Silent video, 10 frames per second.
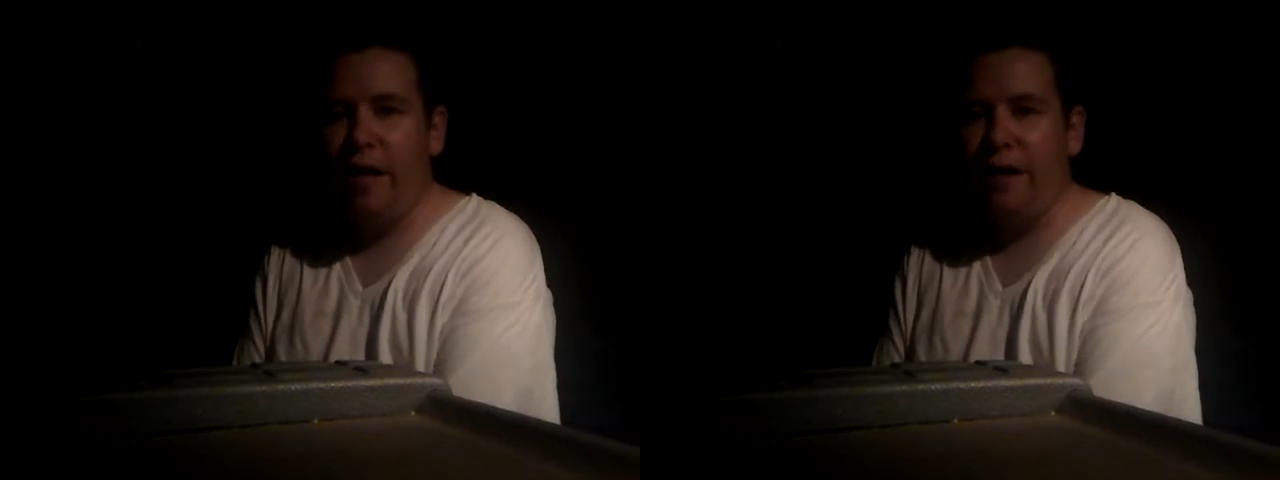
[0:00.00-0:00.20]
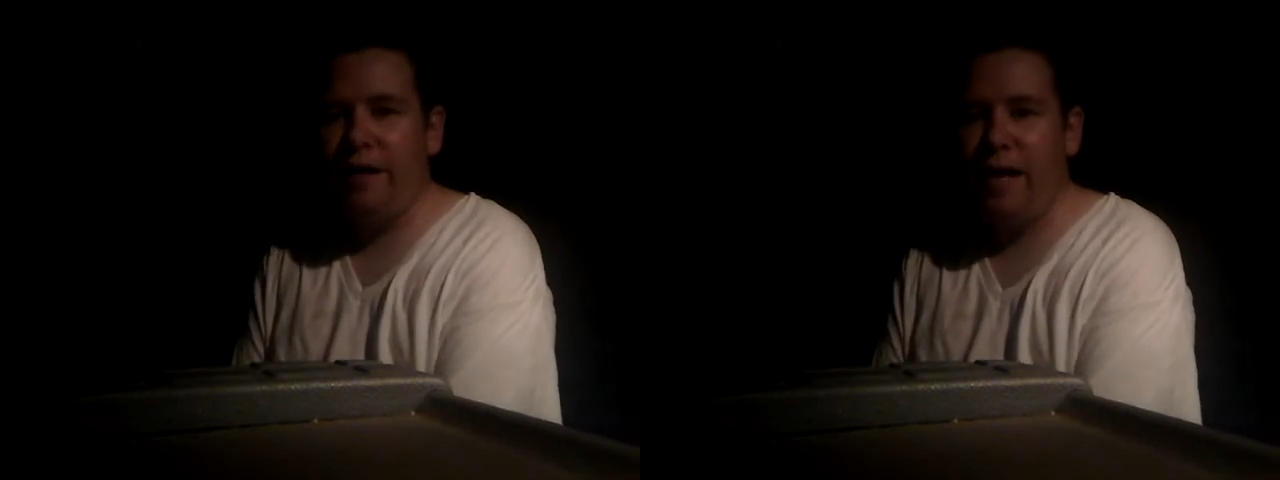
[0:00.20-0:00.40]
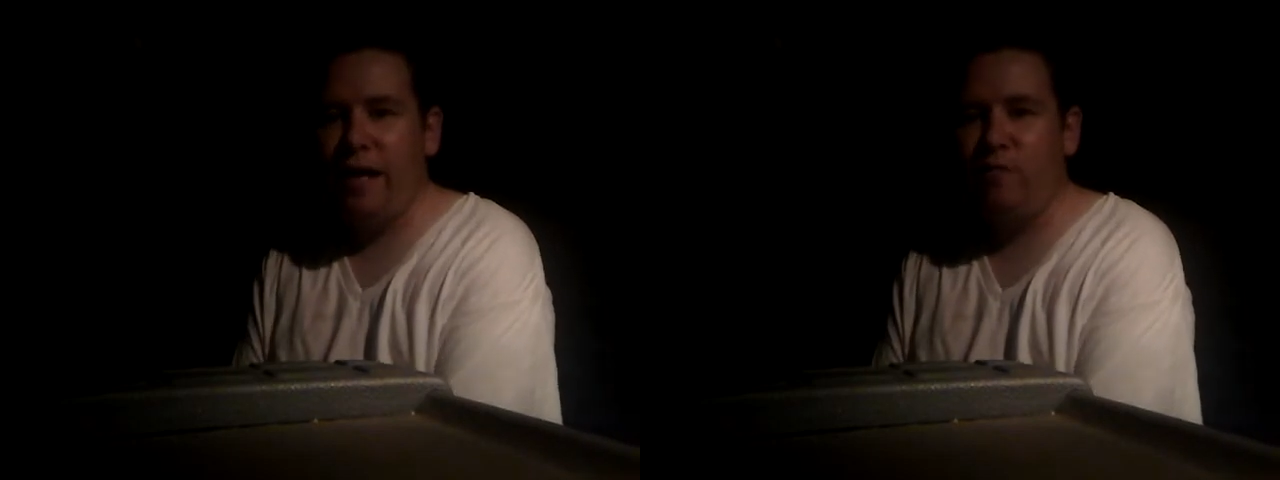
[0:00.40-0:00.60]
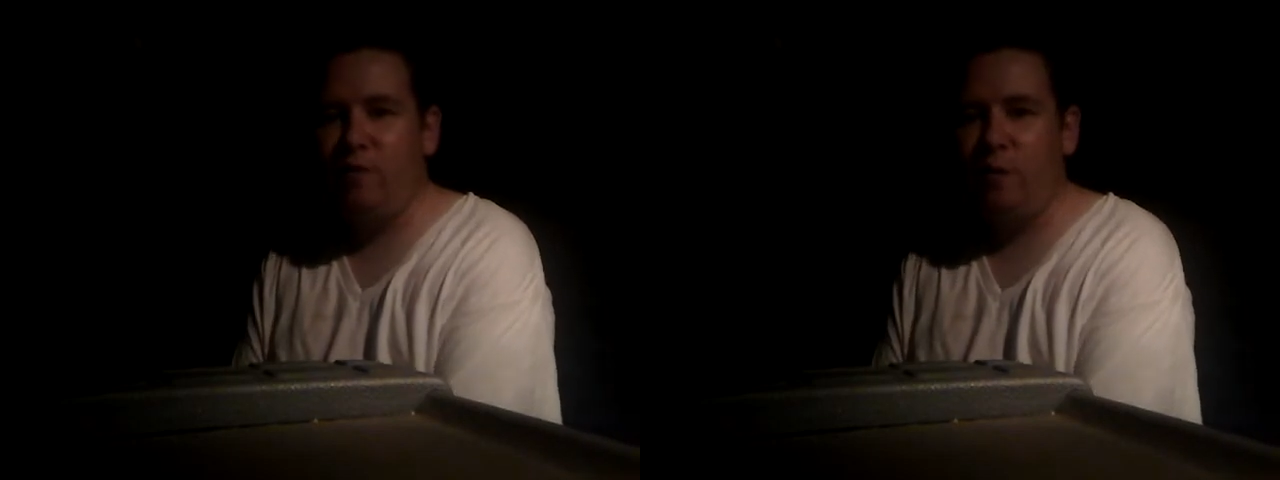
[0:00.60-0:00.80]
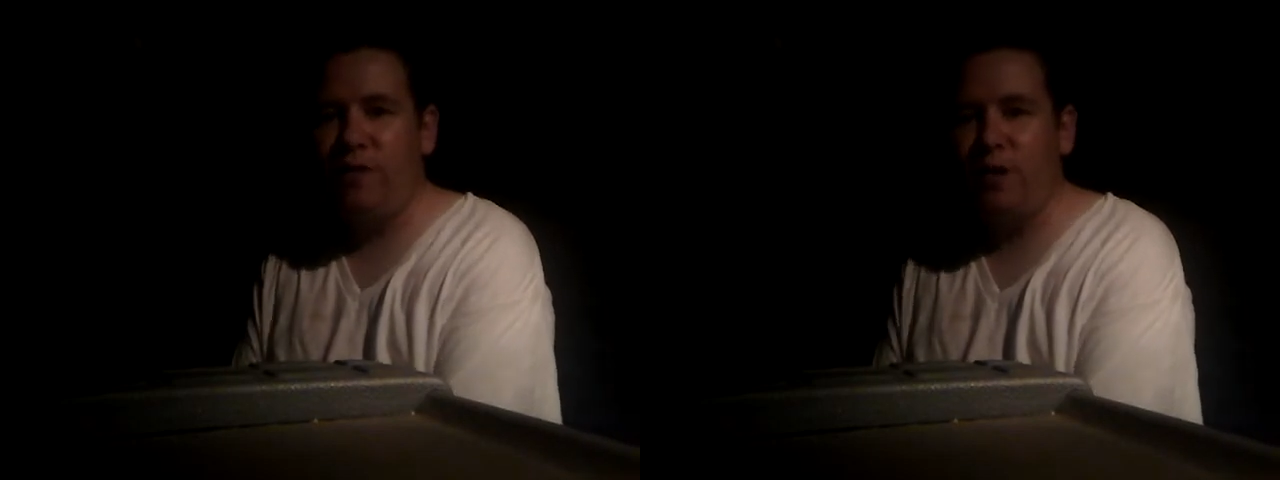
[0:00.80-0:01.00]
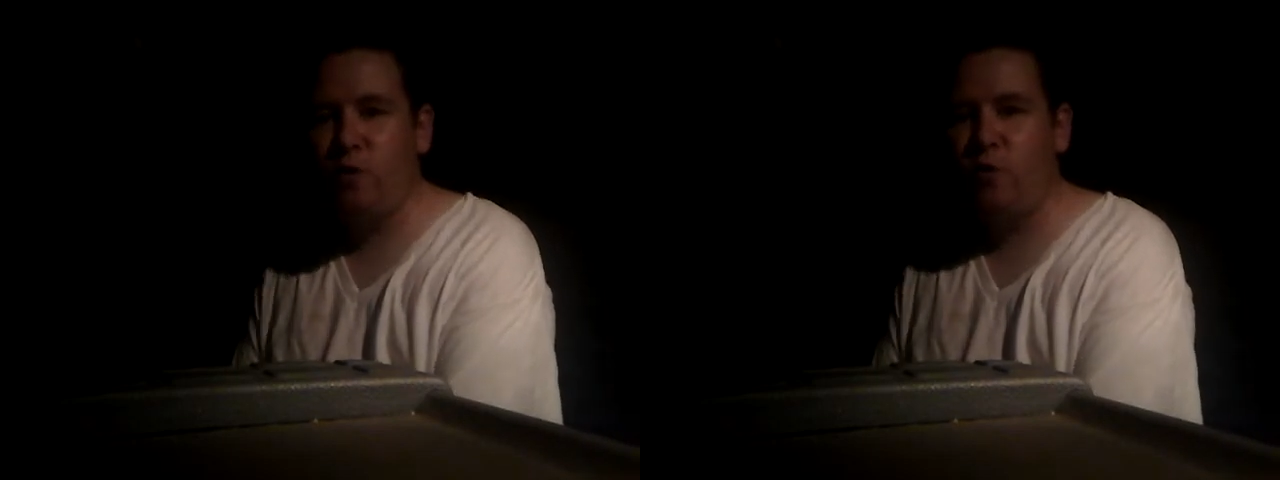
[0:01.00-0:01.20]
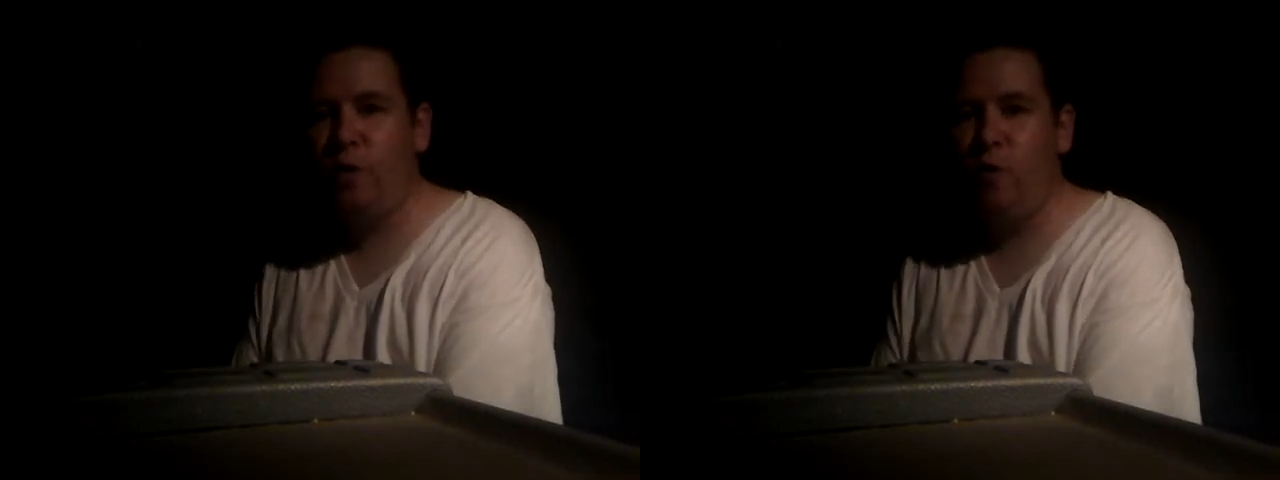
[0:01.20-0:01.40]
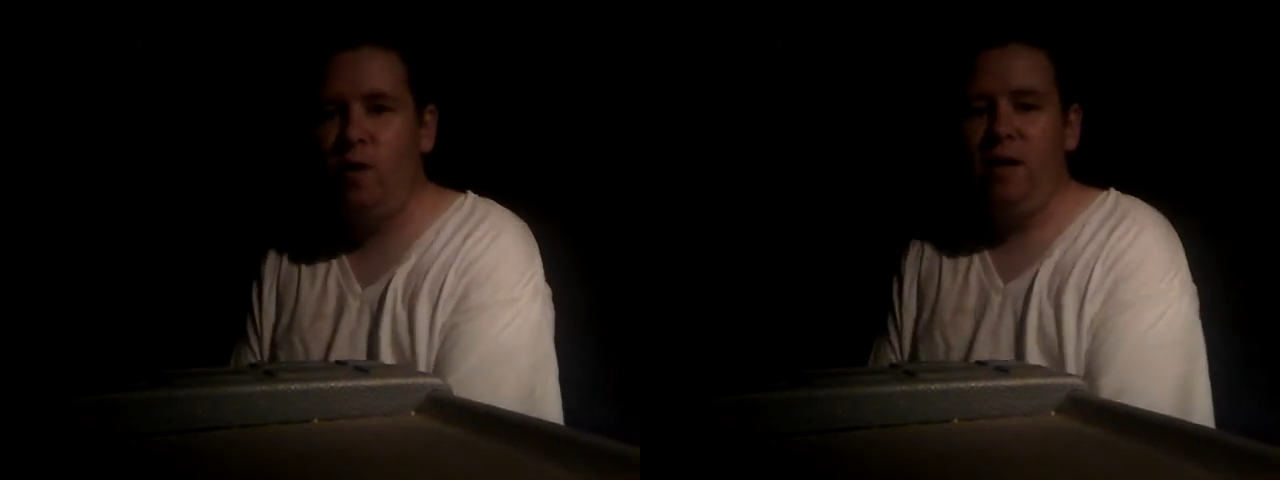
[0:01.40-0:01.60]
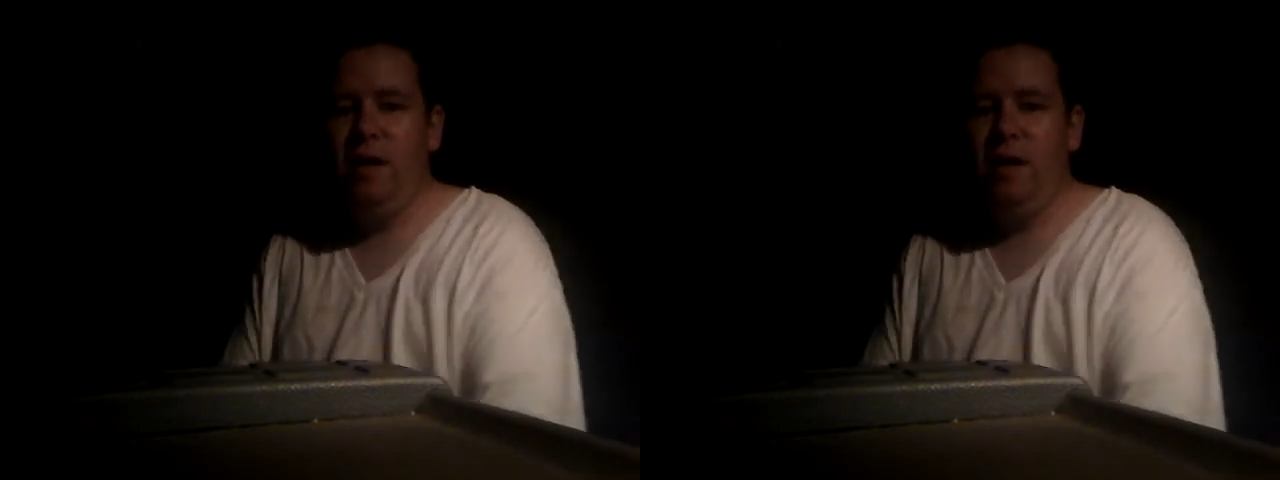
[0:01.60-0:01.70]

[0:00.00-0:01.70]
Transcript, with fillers: I can't confirm if that's true.